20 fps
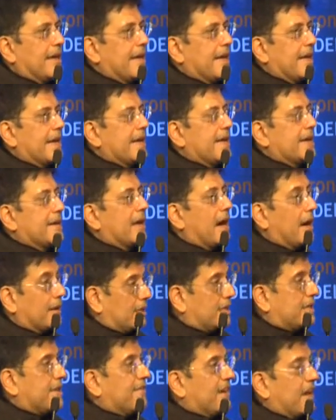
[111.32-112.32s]
in
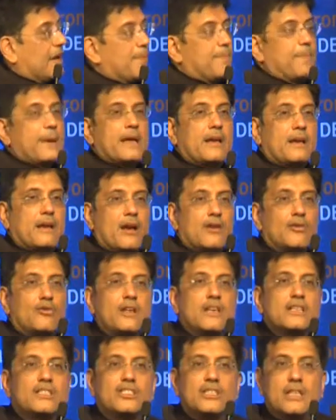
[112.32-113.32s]
other developing
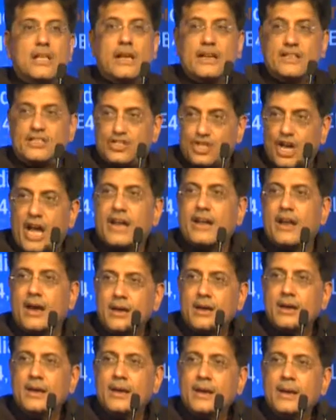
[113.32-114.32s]
countries like
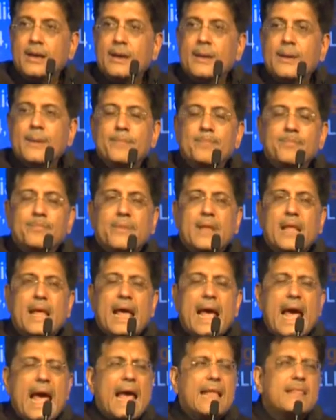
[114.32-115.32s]
China.
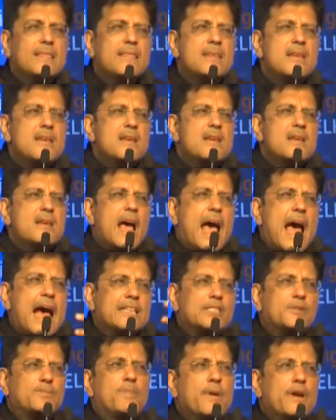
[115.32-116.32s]
And the
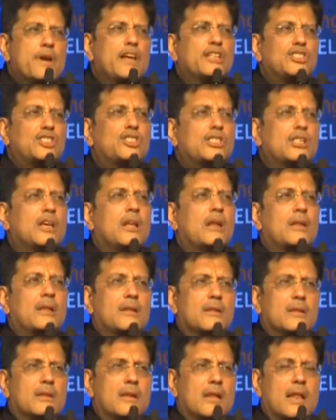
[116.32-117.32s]
aspirational
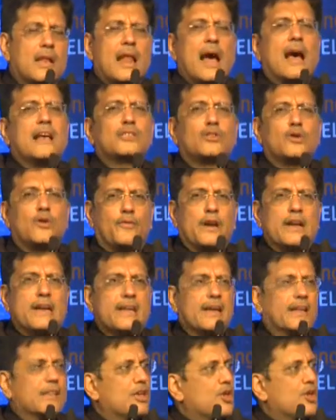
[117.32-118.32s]
class of
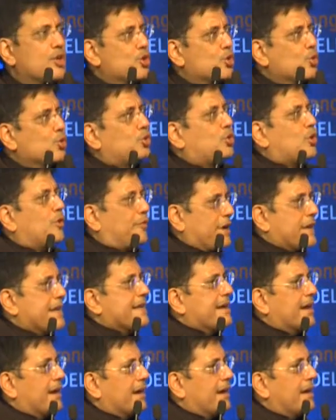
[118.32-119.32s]
India, the youth of
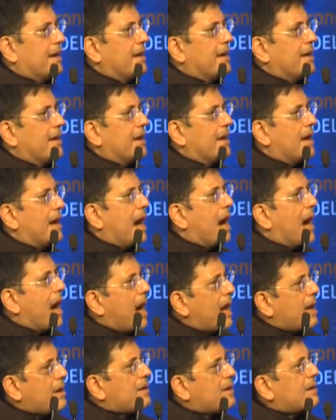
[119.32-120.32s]
India,
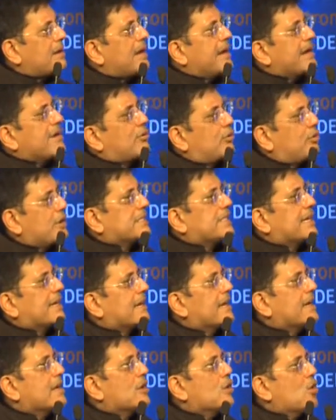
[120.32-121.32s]
are
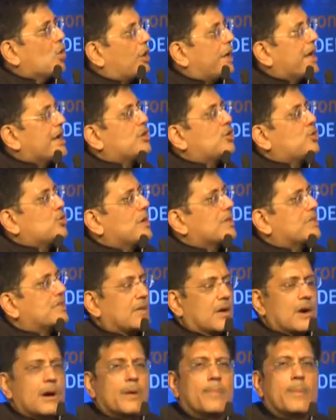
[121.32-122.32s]
increasingly looking towards
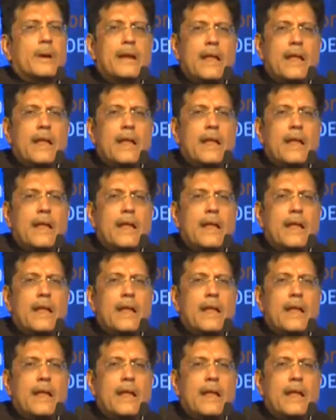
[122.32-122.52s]
urban